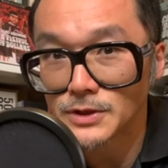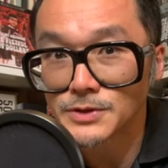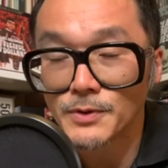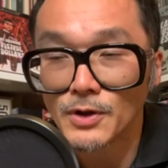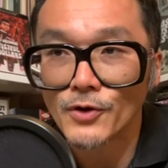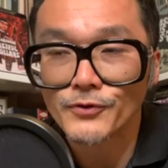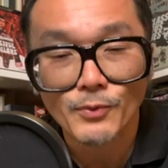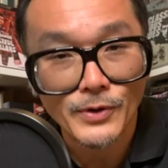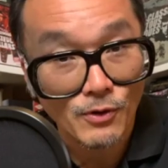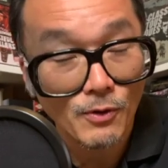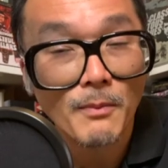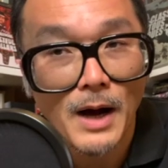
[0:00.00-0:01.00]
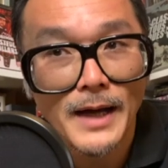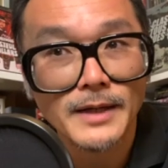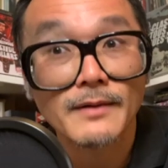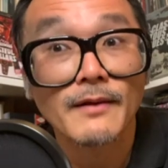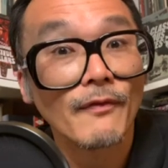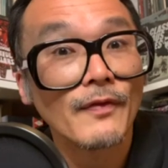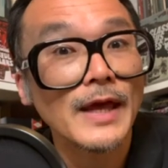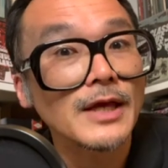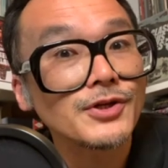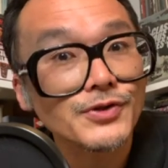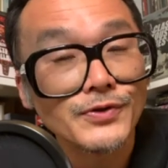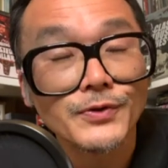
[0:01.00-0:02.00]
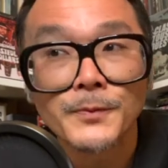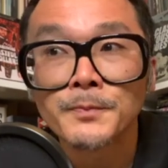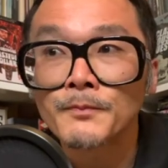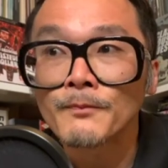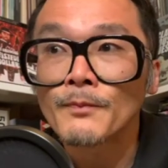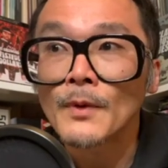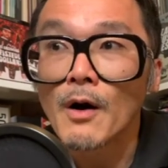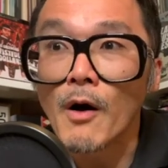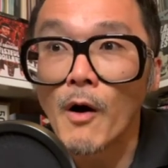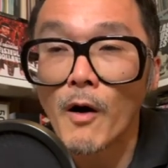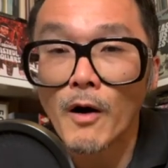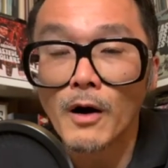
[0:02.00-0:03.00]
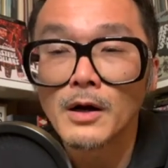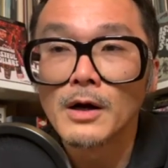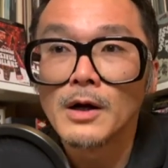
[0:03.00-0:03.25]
but also we are reminded that they too are,